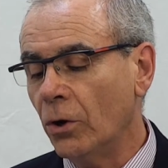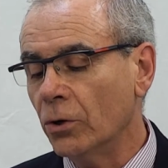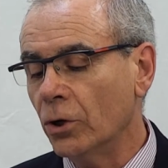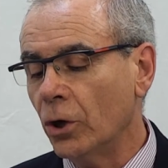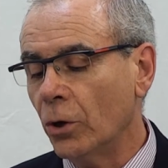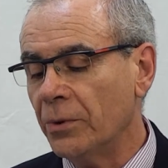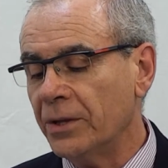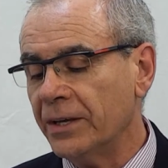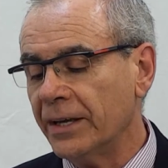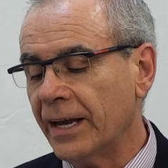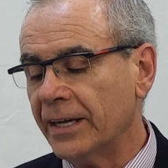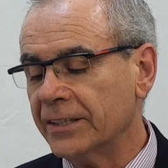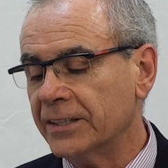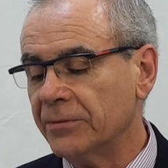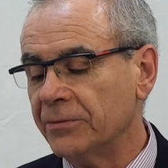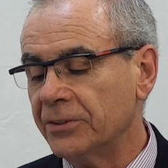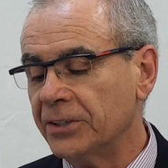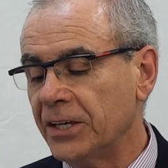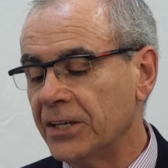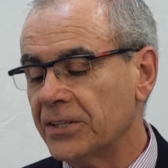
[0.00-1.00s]
ongoing
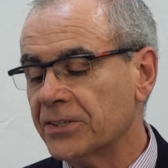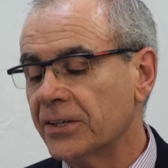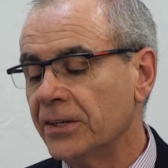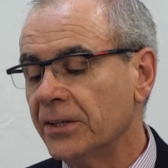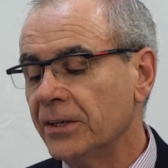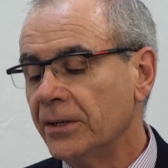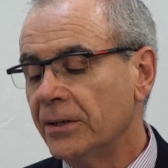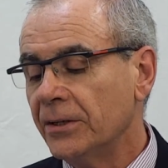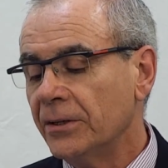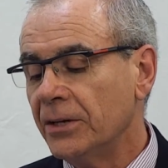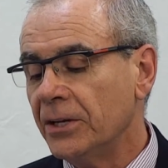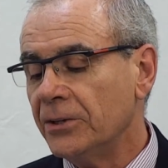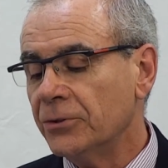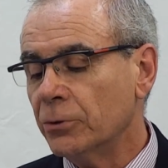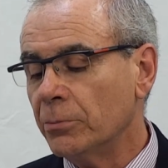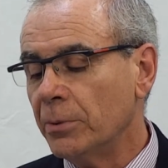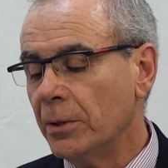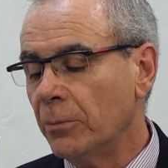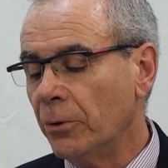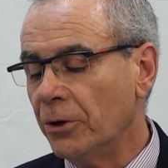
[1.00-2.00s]
activities
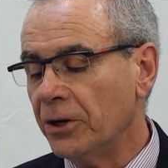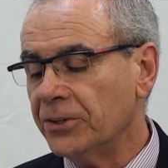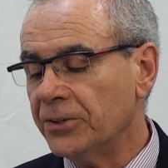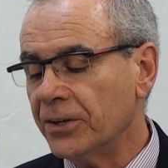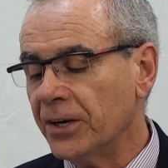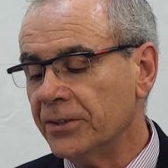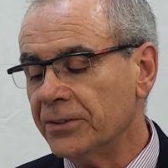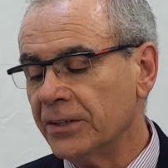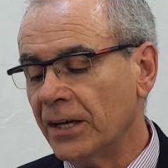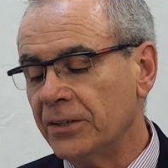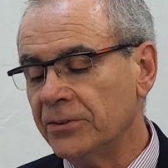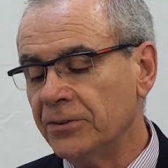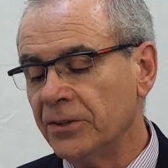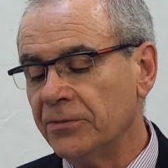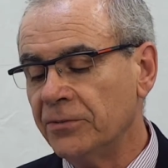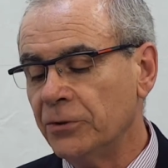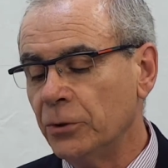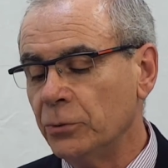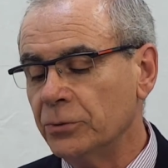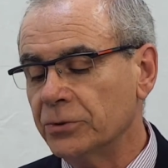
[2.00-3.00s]
need to be monitored and
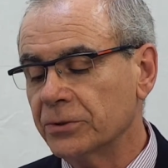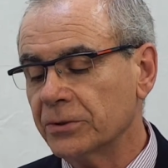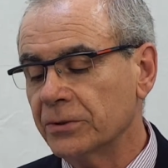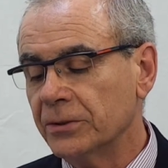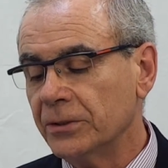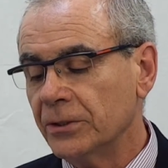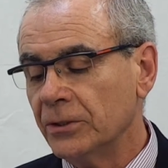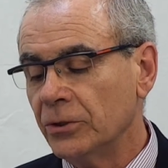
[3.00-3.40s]
reviewed.